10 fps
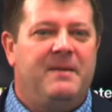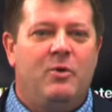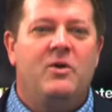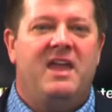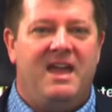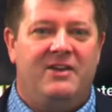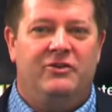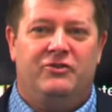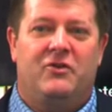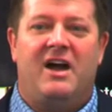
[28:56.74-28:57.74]
People
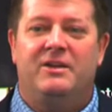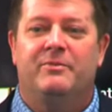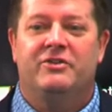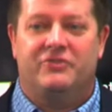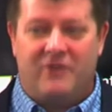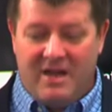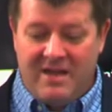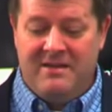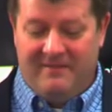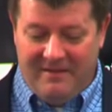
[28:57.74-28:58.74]
can try to
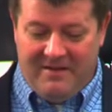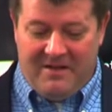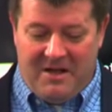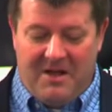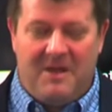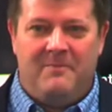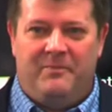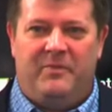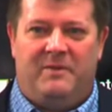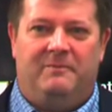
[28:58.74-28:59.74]
portray a
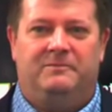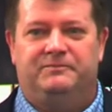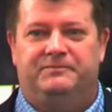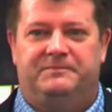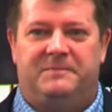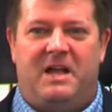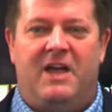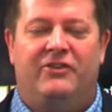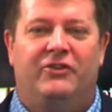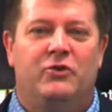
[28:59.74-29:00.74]

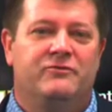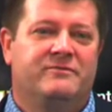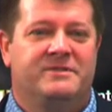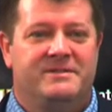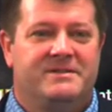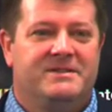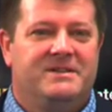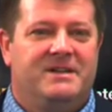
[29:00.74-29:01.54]
certain